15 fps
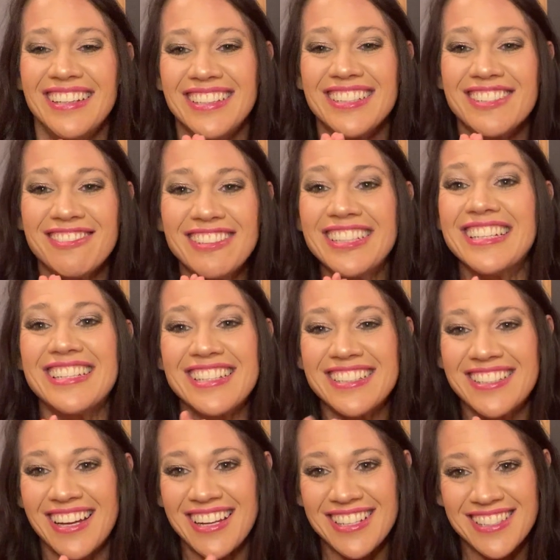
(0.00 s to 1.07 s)
It's really an
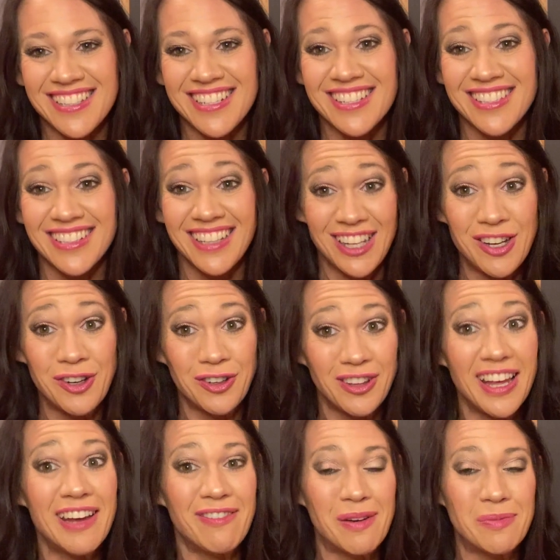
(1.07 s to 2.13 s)
exciting season in your
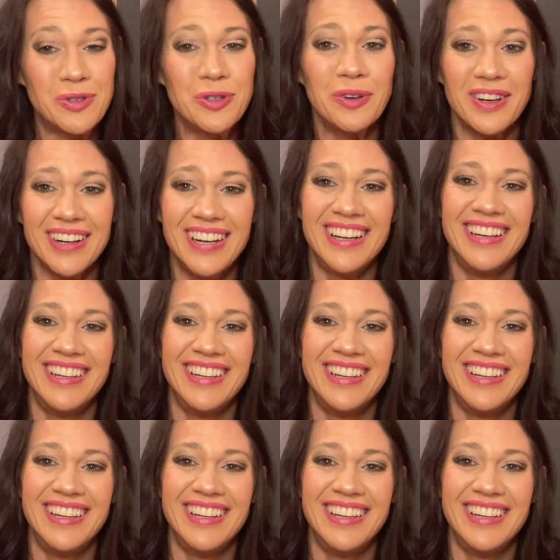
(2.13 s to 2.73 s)
life, I'm sure.